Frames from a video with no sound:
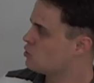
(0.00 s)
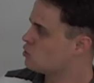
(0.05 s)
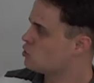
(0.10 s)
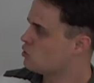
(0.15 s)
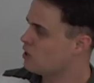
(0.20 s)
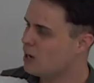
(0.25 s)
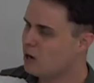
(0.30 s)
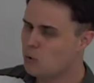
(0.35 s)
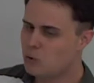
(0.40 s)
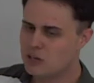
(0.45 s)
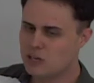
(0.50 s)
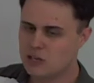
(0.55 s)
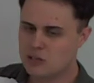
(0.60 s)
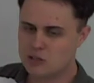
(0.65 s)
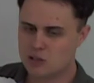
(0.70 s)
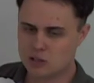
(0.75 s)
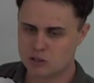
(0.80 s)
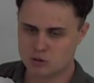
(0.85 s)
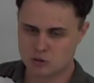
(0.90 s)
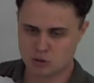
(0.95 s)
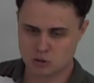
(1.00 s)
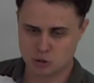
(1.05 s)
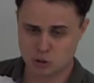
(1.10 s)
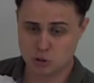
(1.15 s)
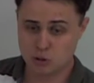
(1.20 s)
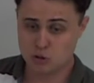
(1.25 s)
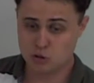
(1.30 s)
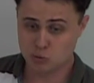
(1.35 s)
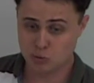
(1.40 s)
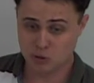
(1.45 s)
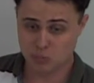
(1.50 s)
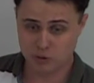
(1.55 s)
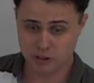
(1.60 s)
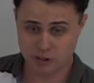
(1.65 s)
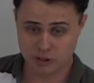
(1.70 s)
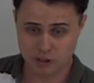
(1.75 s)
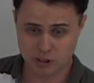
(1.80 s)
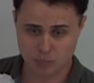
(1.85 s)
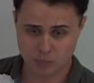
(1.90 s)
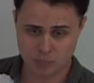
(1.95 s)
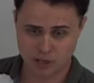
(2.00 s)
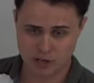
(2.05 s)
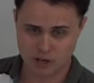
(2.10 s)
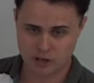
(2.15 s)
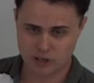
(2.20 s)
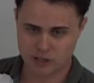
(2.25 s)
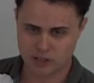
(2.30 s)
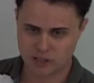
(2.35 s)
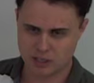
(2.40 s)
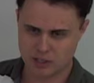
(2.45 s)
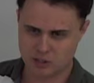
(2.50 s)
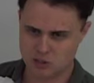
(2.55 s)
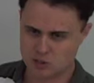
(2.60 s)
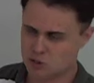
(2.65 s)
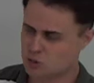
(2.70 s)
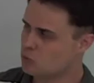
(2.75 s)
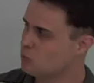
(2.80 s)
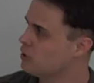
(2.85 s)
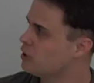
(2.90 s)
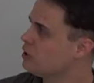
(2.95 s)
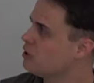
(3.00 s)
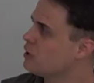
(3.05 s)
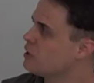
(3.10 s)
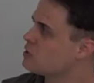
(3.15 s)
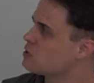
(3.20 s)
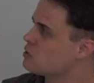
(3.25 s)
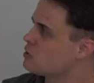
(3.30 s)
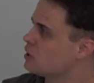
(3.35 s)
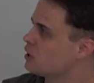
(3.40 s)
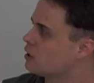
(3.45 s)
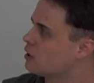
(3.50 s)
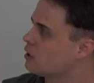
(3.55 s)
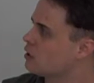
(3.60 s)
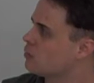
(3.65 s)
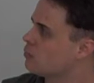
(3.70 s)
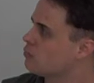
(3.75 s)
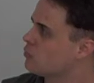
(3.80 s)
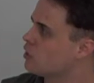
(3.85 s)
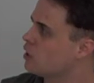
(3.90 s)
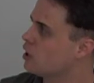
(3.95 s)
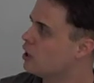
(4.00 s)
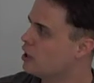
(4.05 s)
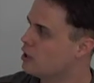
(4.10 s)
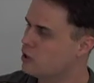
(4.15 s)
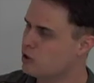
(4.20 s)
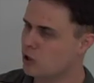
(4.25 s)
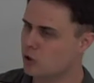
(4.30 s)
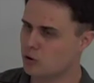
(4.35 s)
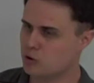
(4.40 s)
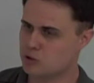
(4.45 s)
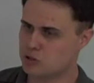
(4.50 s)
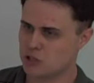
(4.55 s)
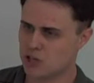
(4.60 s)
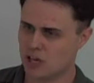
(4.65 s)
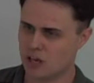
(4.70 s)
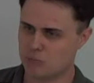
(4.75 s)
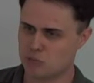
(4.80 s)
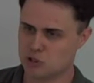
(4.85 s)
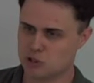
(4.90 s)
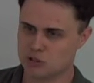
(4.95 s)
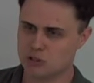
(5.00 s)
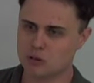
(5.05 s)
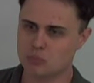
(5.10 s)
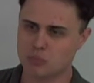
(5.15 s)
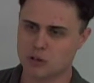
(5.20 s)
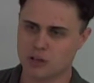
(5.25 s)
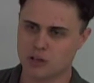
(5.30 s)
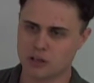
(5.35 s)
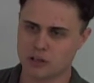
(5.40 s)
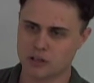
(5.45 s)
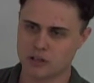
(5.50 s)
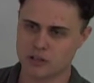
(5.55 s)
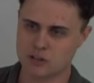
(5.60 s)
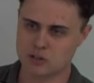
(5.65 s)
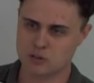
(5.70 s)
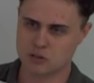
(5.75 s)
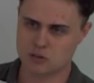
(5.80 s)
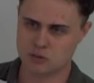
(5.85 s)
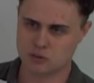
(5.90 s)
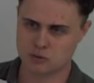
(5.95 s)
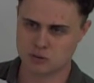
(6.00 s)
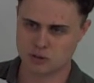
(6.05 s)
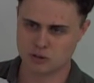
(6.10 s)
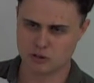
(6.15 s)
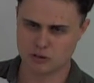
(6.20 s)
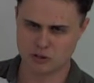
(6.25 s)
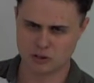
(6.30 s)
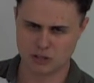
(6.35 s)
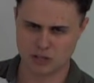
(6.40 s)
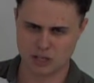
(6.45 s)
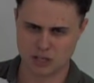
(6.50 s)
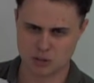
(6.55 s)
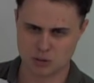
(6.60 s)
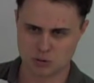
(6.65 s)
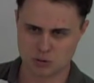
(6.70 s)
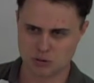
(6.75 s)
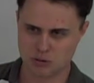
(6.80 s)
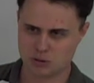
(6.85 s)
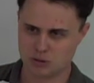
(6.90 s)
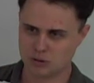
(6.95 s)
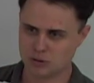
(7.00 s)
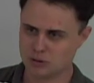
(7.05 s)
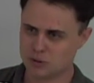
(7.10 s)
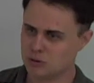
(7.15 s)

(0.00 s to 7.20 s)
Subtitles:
So now we need to choose what we're going to compare it against. What do you guys think the unknown time should compare against? Is there anything natural?